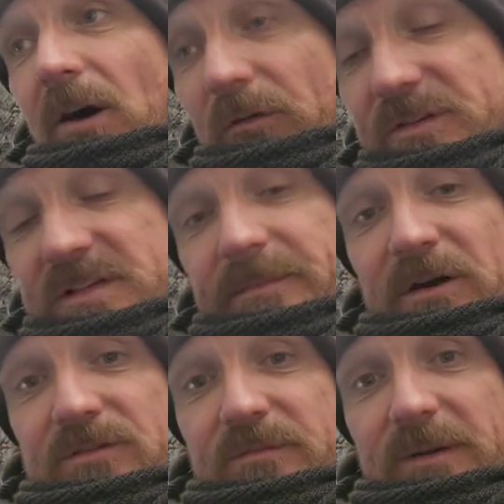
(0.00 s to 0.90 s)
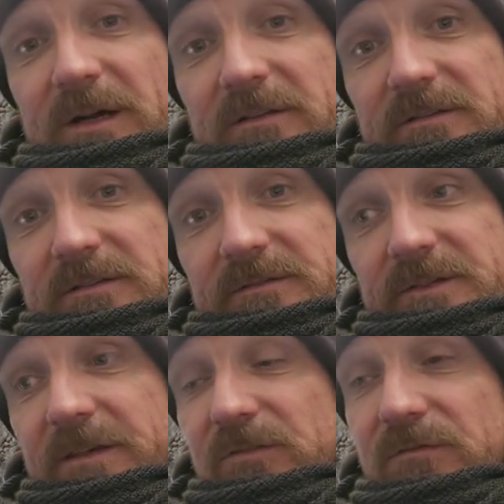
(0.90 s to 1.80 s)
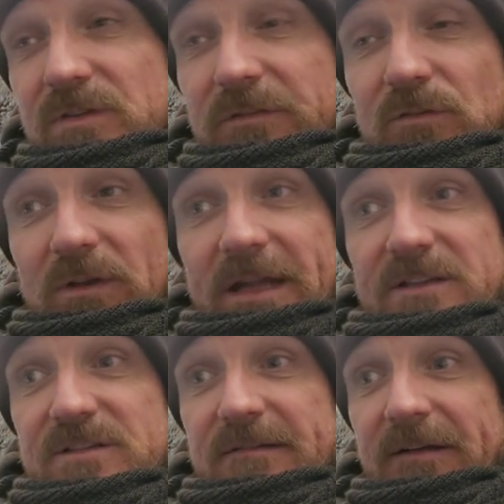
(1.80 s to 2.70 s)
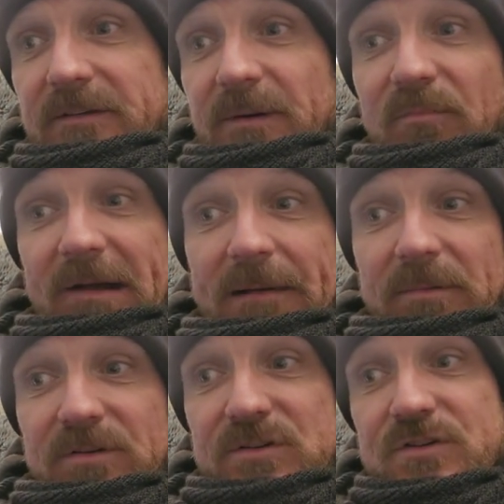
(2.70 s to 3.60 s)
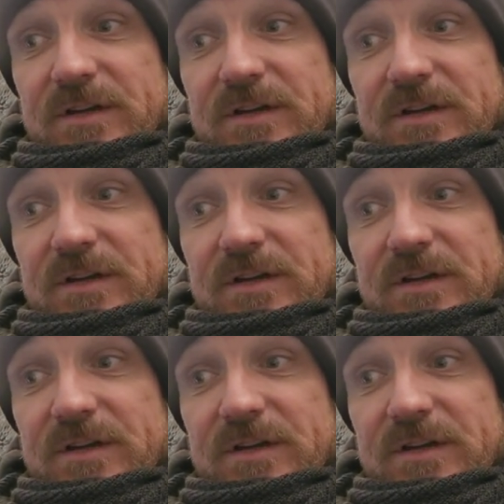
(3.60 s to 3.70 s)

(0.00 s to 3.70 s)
Obviously, marginal plants. If you if your lake's surrounded by bramble and